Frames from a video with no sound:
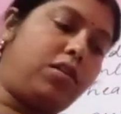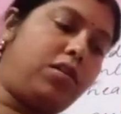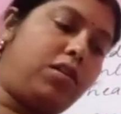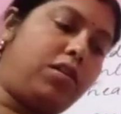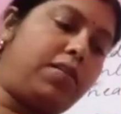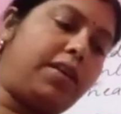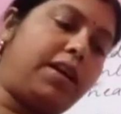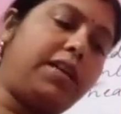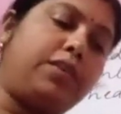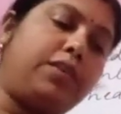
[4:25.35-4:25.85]

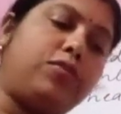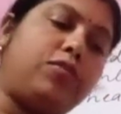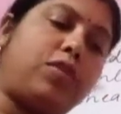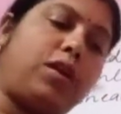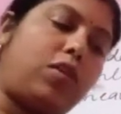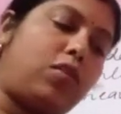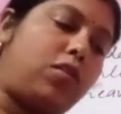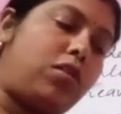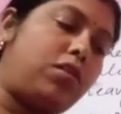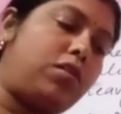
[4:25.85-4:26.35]
Alright. You
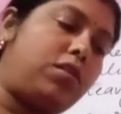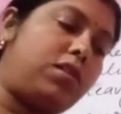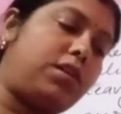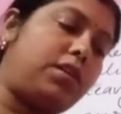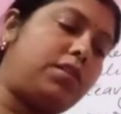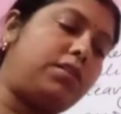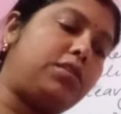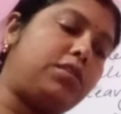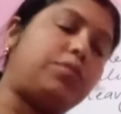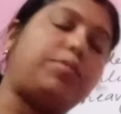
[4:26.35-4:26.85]

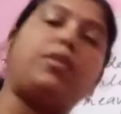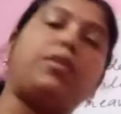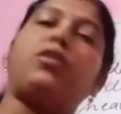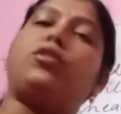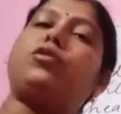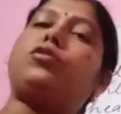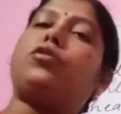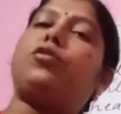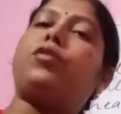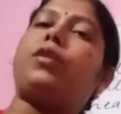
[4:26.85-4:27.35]
have this one
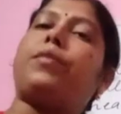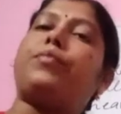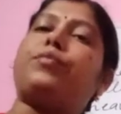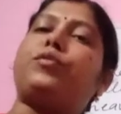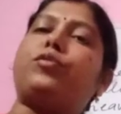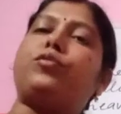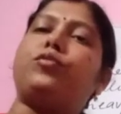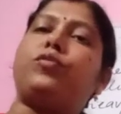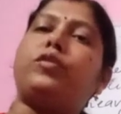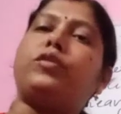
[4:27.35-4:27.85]
also you have
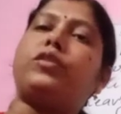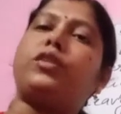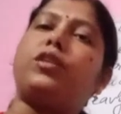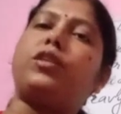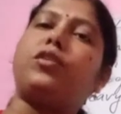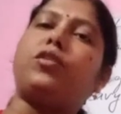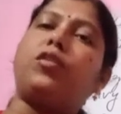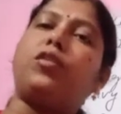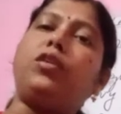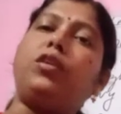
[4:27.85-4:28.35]
to do it
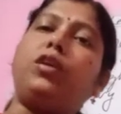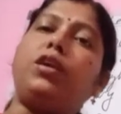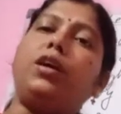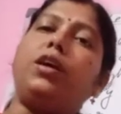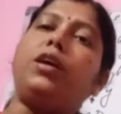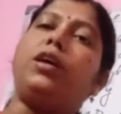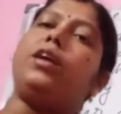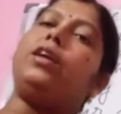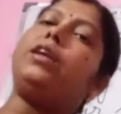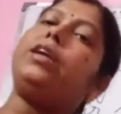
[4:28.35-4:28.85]
in your
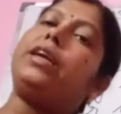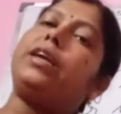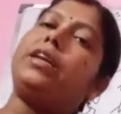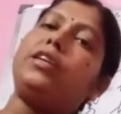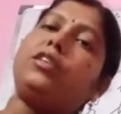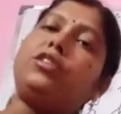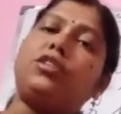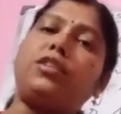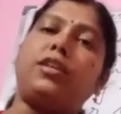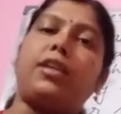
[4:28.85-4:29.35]

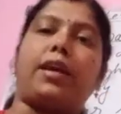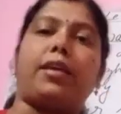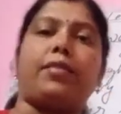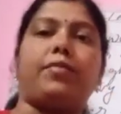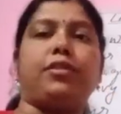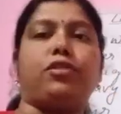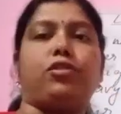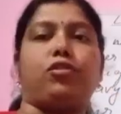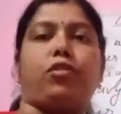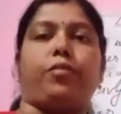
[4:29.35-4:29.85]
English
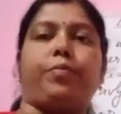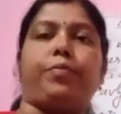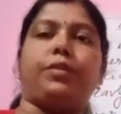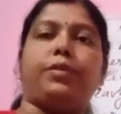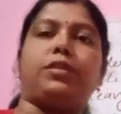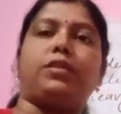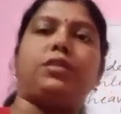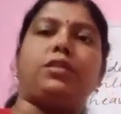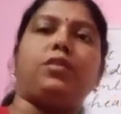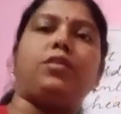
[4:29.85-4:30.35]
language
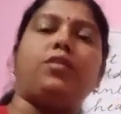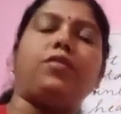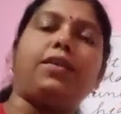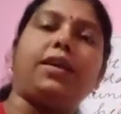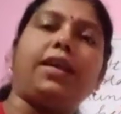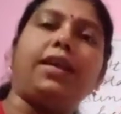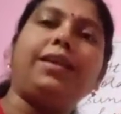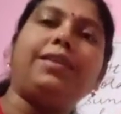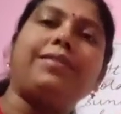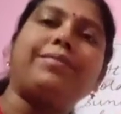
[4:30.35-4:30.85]
copies.
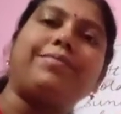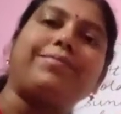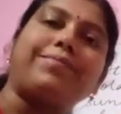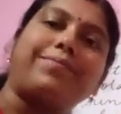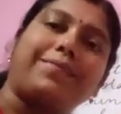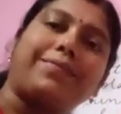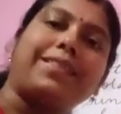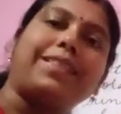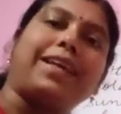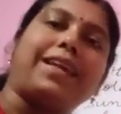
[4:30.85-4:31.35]
Okay.
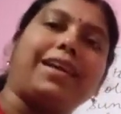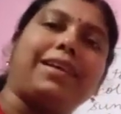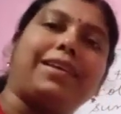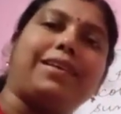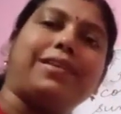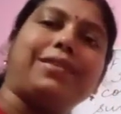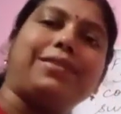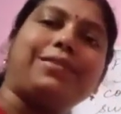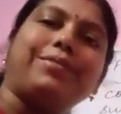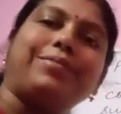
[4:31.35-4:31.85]

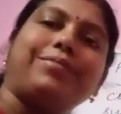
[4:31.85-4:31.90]
Thank you.